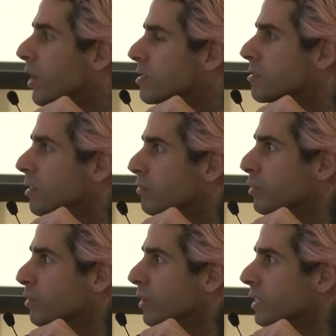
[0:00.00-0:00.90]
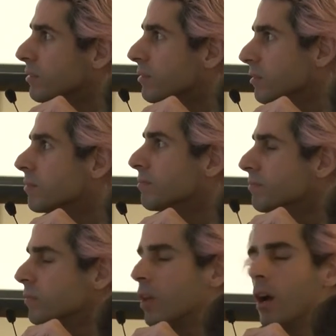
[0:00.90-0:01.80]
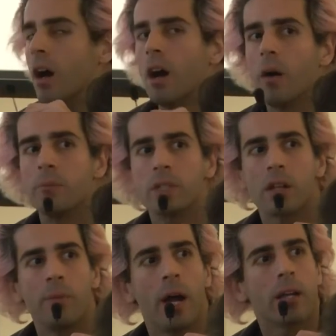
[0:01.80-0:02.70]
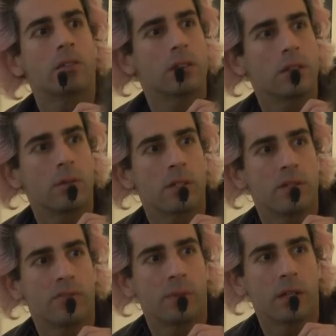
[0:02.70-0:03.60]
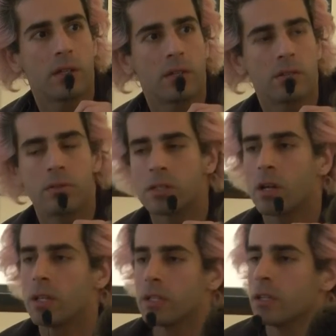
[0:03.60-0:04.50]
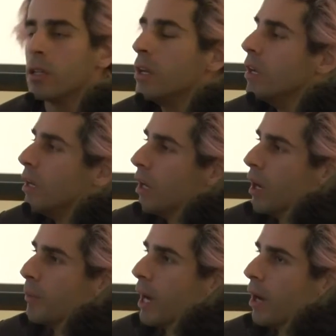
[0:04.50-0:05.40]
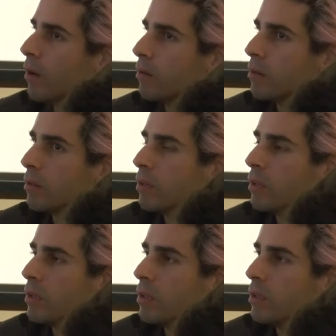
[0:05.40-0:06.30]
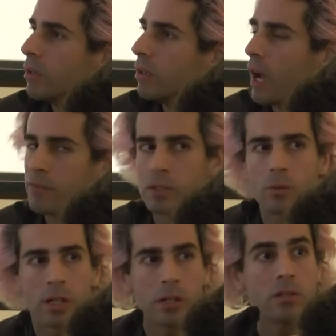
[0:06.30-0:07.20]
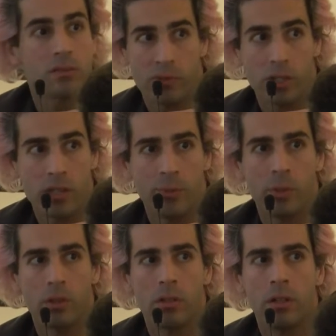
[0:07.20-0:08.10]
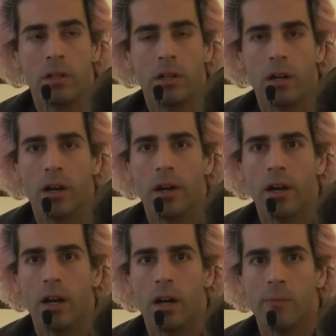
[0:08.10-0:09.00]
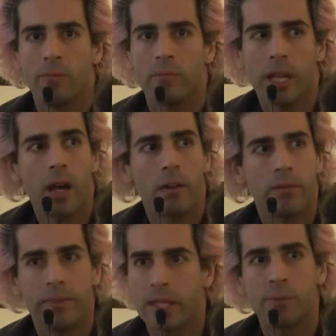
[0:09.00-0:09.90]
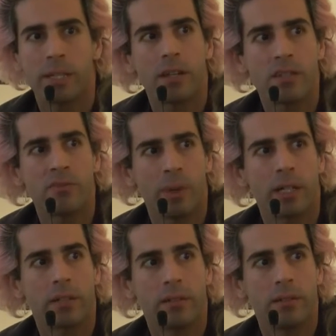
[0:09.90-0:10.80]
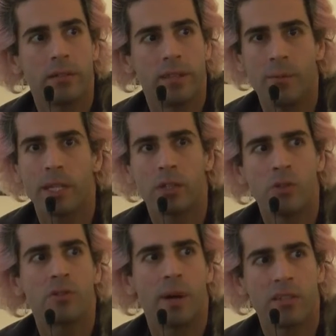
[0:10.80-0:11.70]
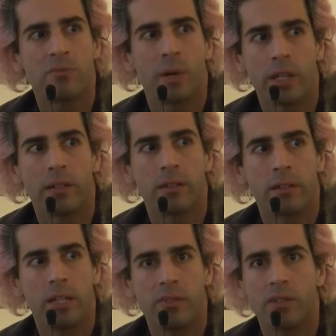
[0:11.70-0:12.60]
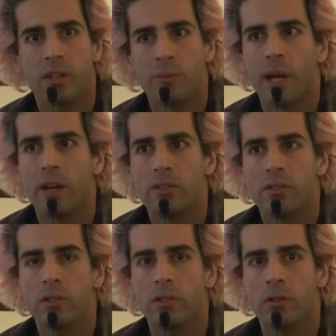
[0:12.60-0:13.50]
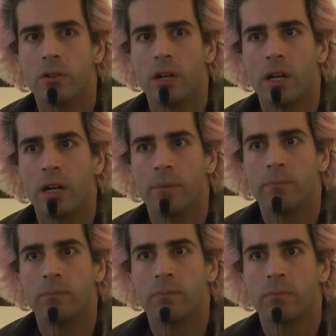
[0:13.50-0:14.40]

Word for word: devices are for, right? Mm -hmm. um, to come back to the question from the Swedish colleague about African workers, for example. Um, yeah, they can make tons of money. They make huge amounts of money, even compared to um,